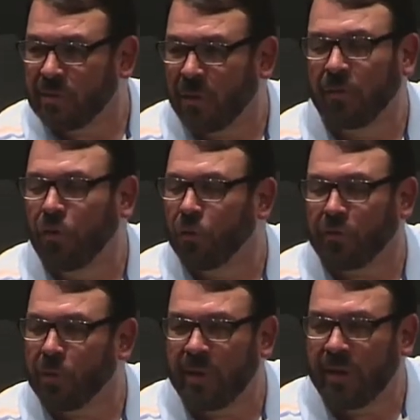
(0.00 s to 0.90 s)

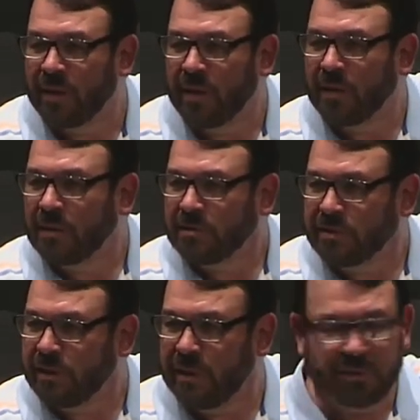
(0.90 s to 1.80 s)
North Korea?
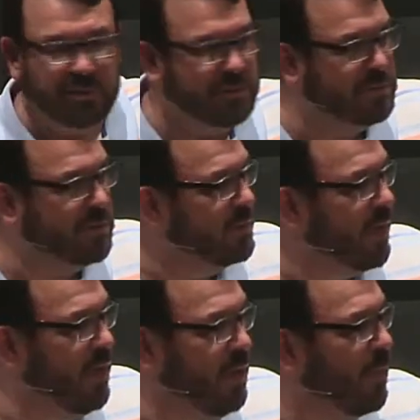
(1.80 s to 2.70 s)
Did you hear Jung
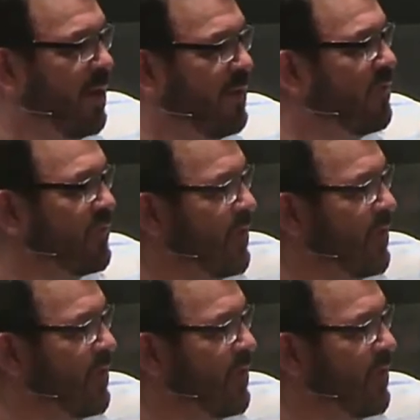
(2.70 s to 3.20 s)
King, whatever,